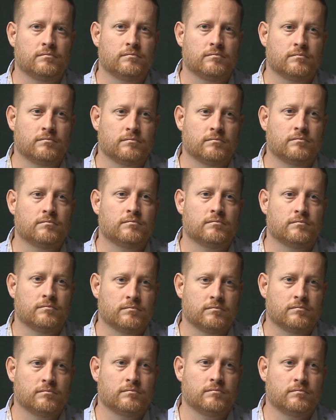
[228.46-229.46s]

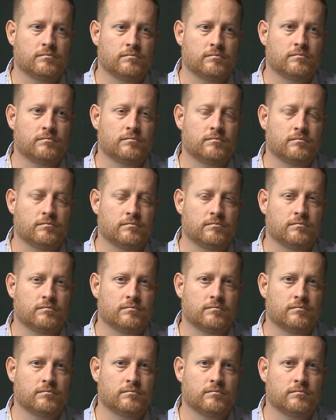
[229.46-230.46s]

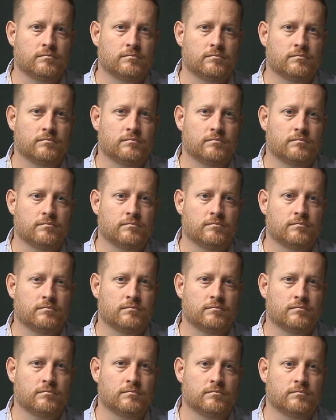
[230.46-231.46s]

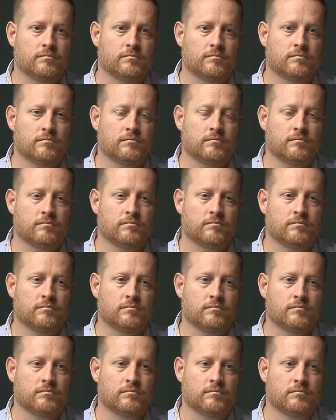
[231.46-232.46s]

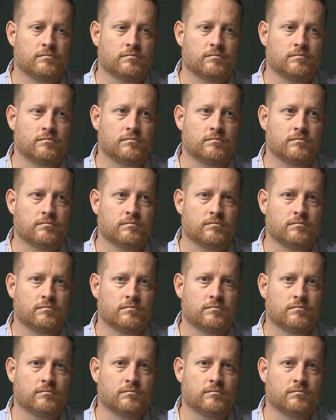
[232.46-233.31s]
No words are spoken by the person on screen.